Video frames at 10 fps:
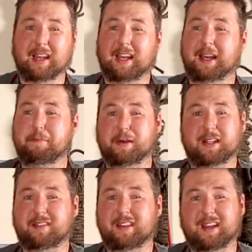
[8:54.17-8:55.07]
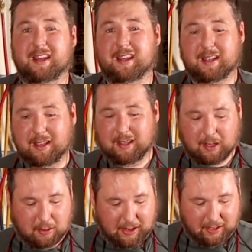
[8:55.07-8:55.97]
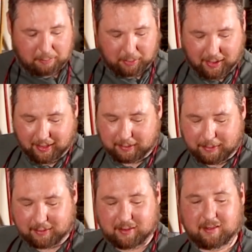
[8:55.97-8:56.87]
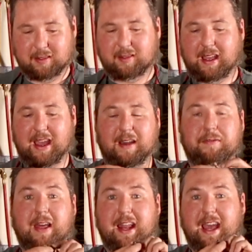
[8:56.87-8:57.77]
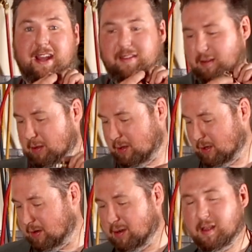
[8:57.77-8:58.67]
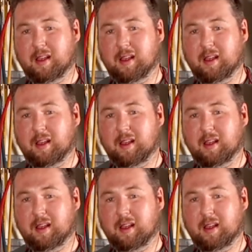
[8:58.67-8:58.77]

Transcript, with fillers: Uh, but, uh, you know, and what I like about these is they have that hex so you can